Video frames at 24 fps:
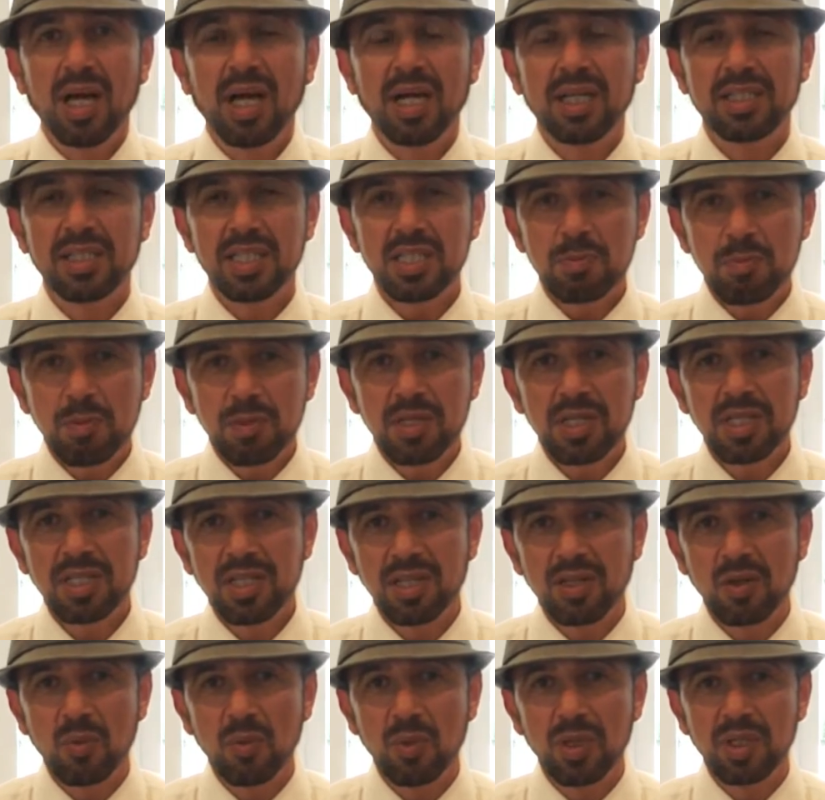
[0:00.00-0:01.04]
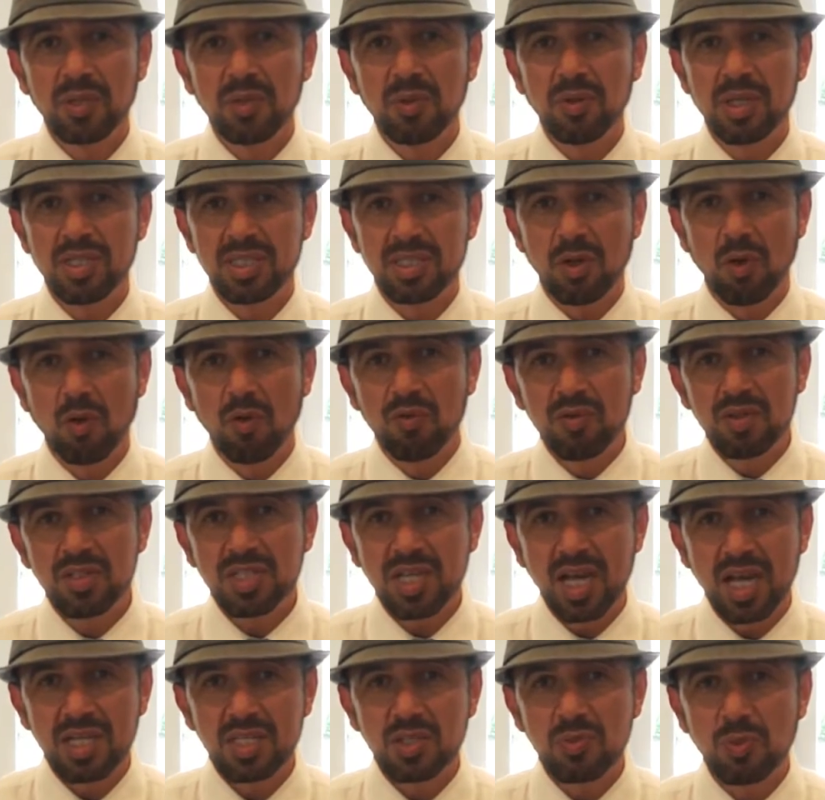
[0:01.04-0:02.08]
This particular window is an
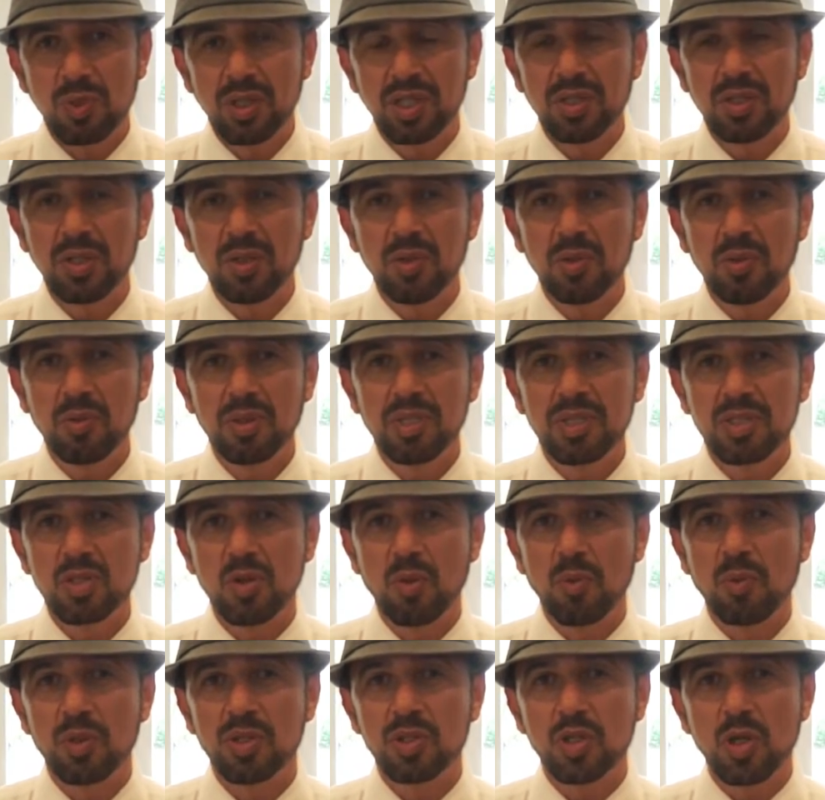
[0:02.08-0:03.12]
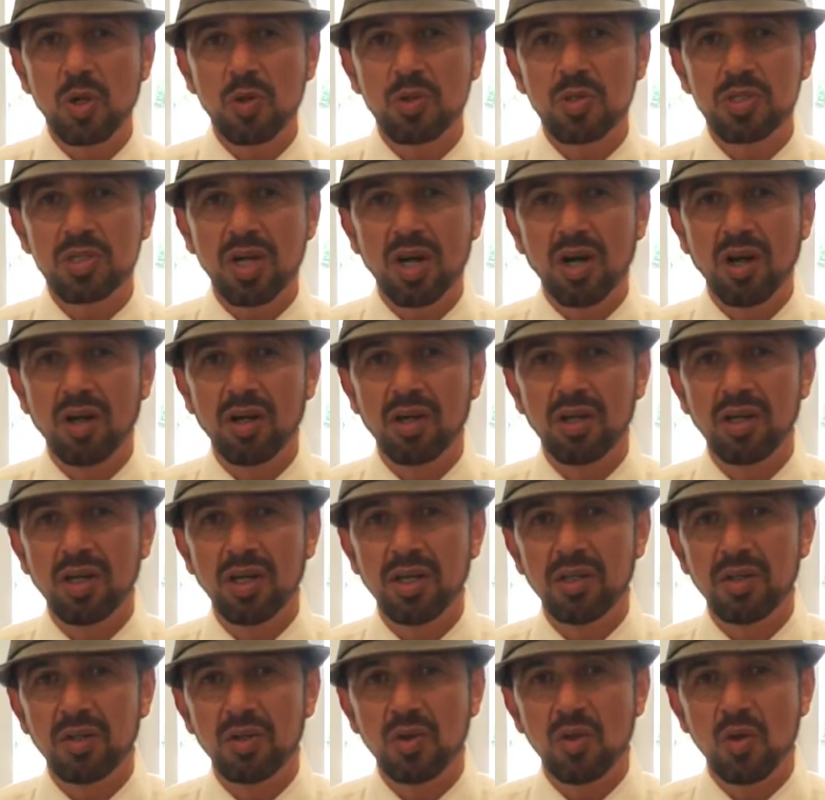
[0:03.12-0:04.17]
oversized window, so we chose our
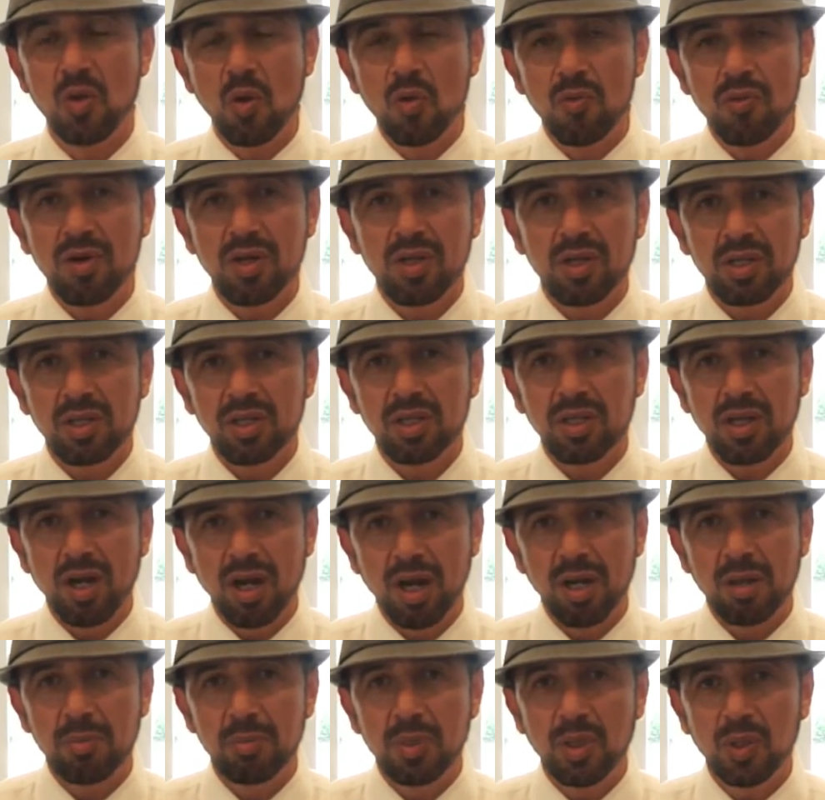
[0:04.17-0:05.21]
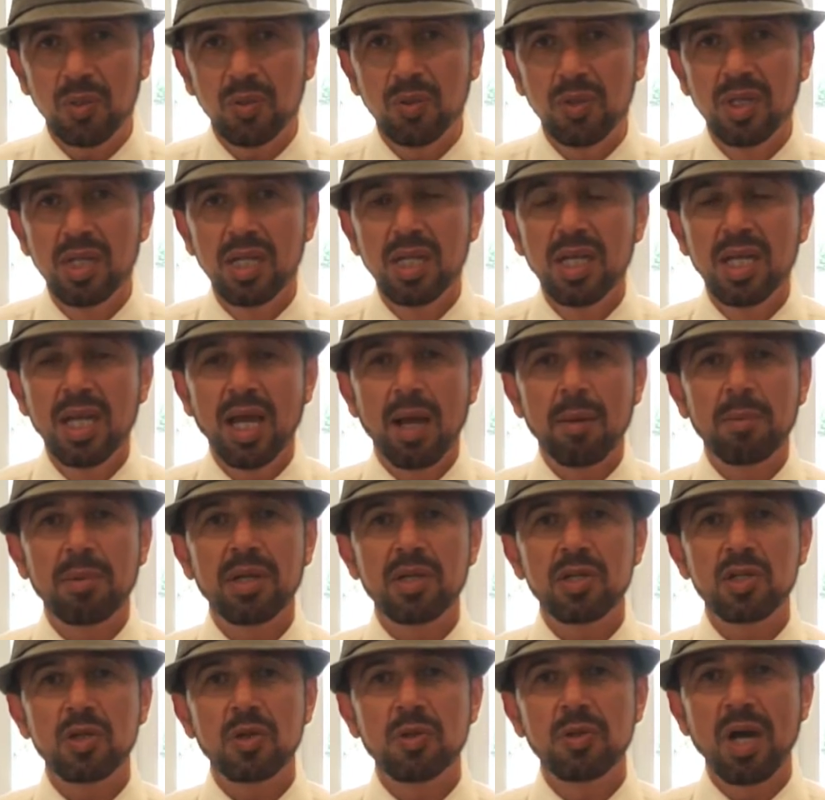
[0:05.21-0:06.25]
Nova combo. I'm going
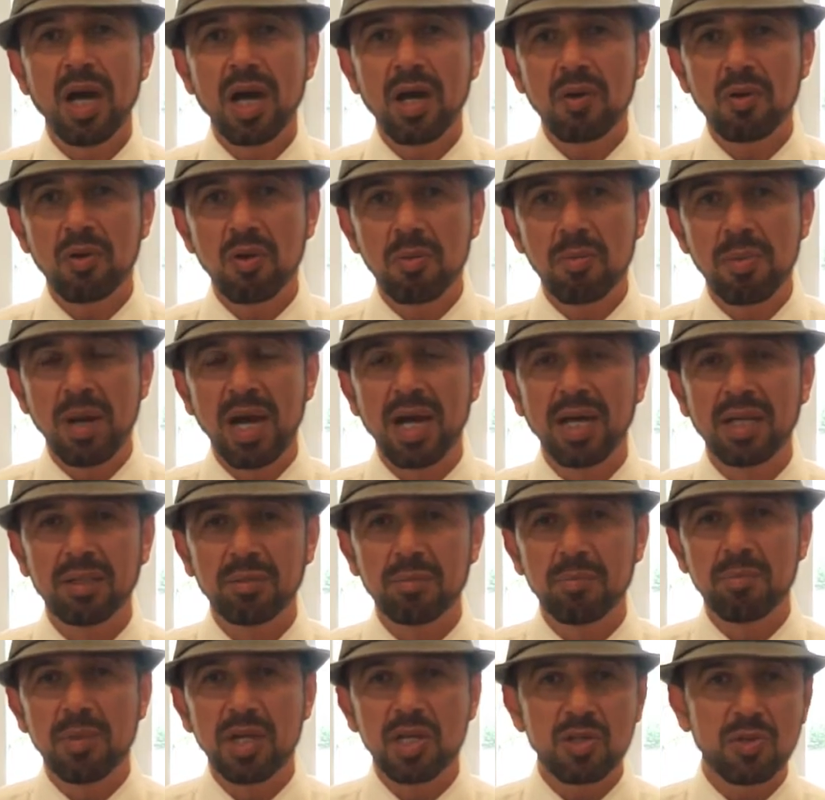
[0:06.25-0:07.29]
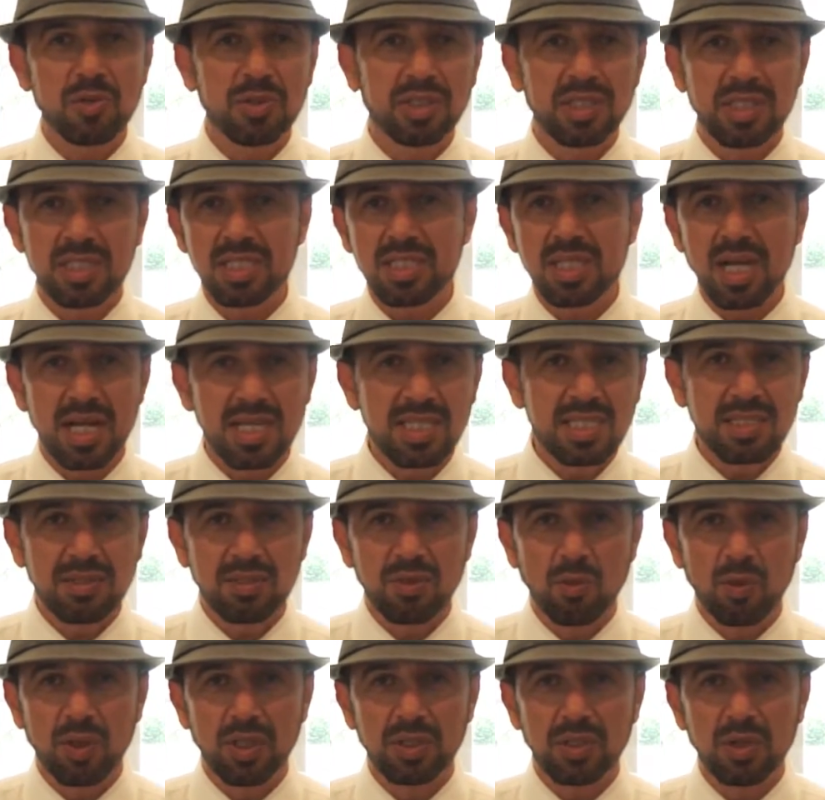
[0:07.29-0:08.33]
to show you how to go about measuring the size of the
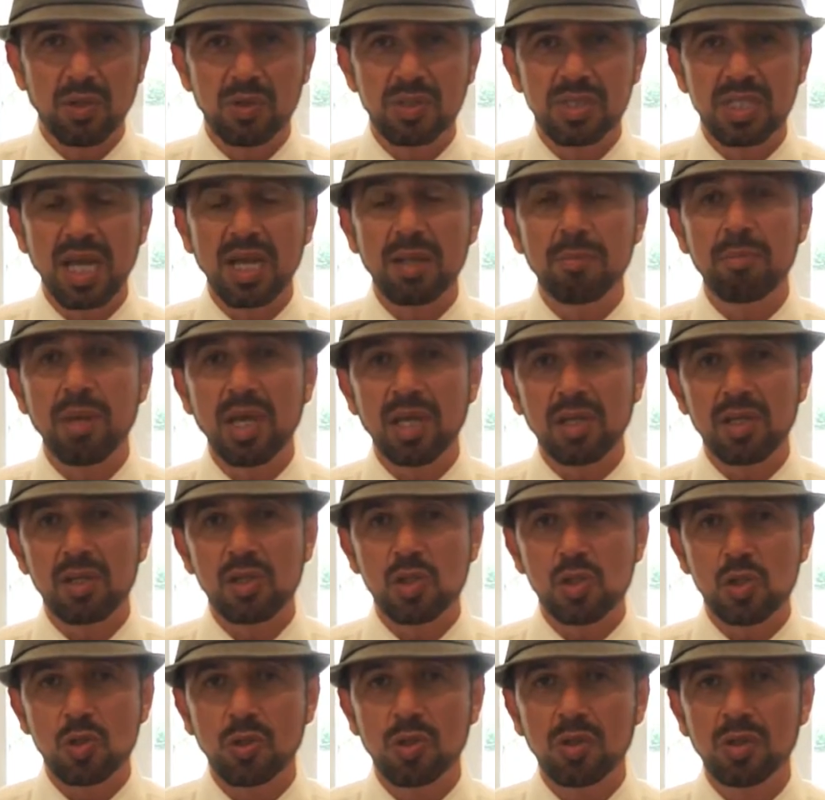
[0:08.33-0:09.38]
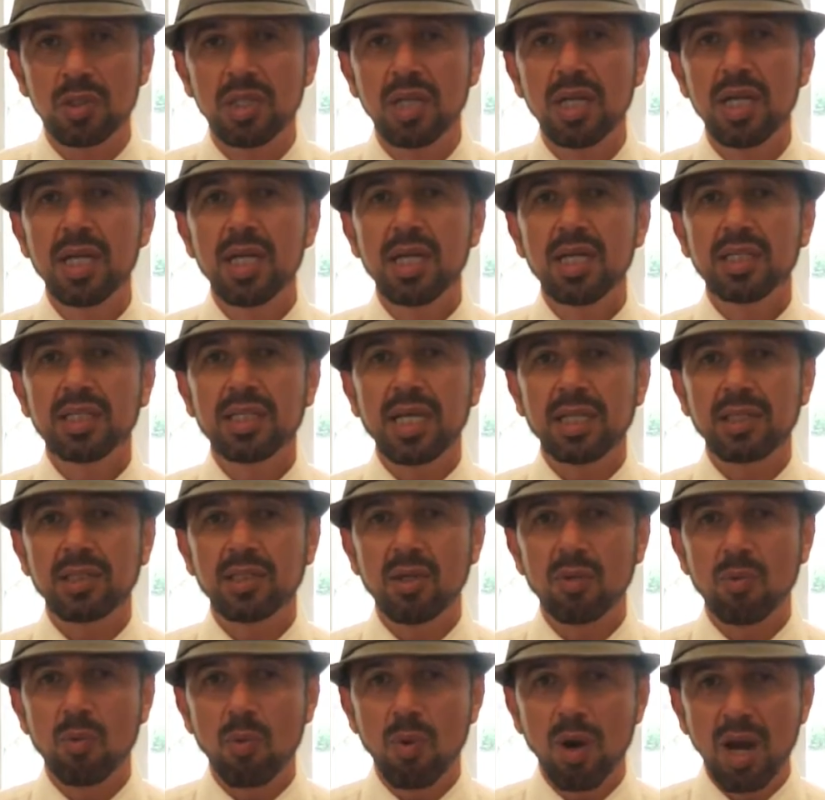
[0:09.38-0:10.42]
windows and making sure that the
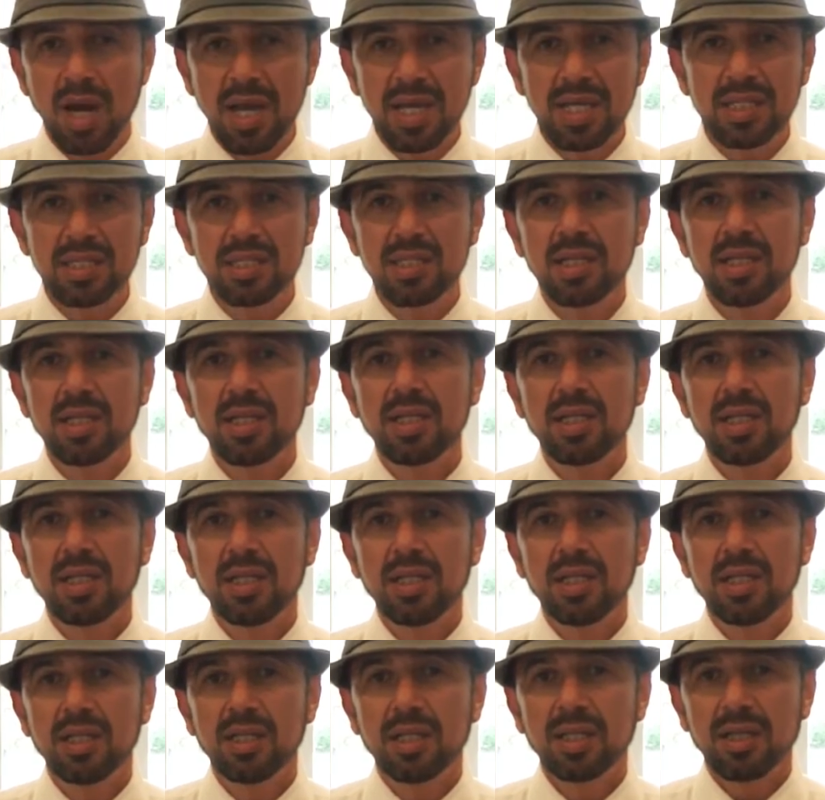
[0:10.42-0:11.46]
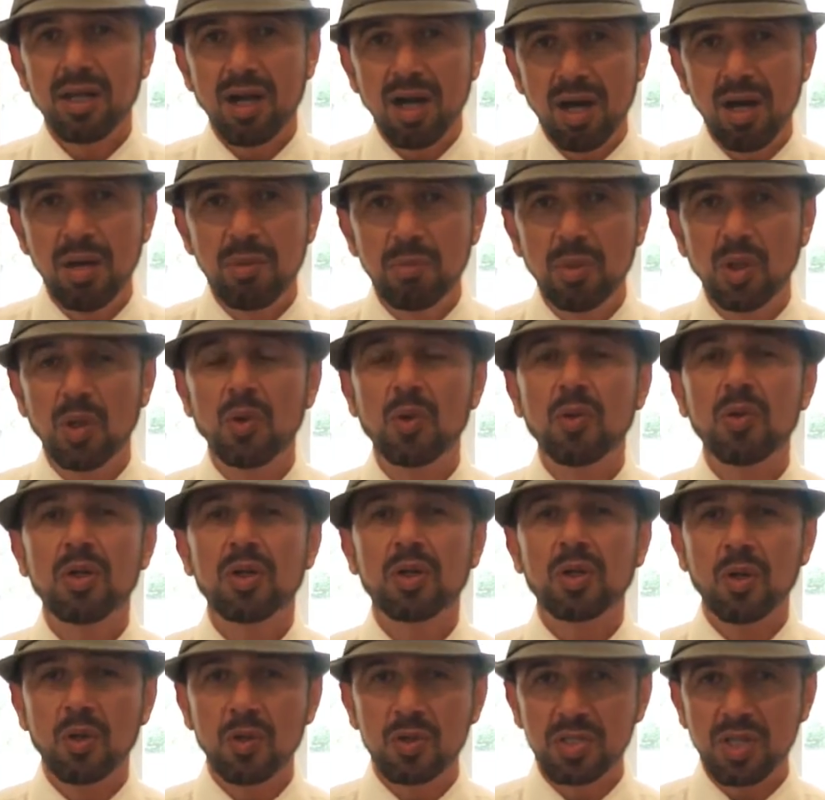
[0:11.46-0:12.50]
right combo
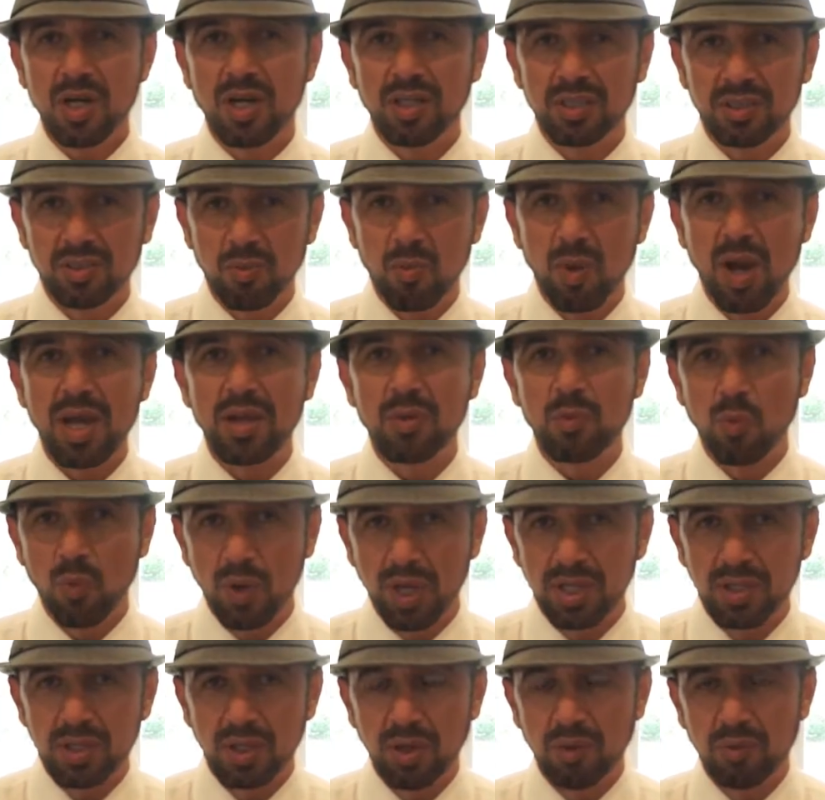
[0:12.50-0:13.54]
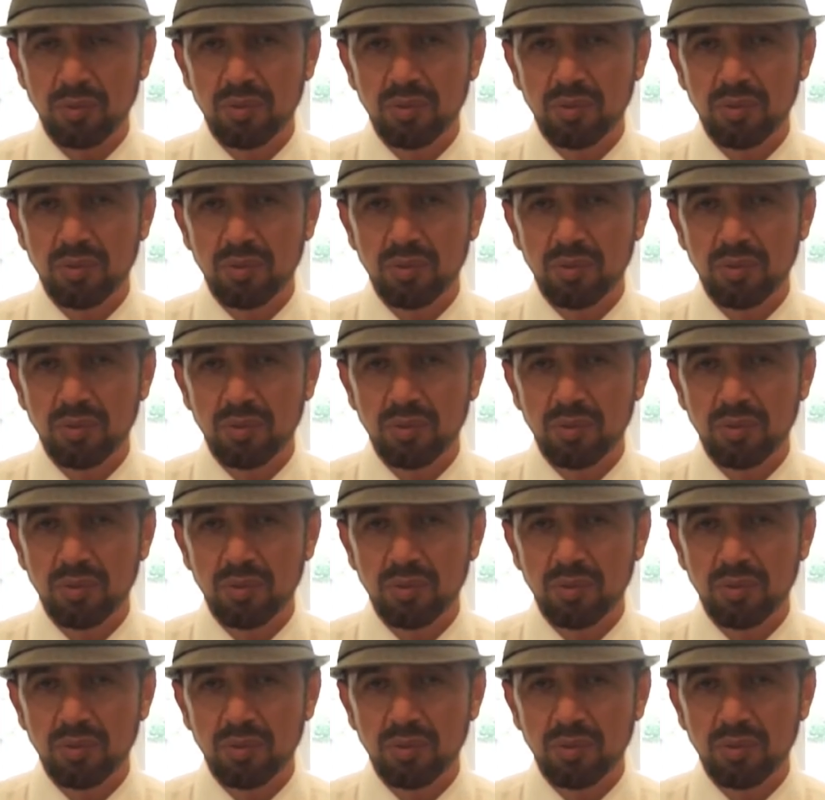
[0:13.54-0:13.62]
goes on the right window.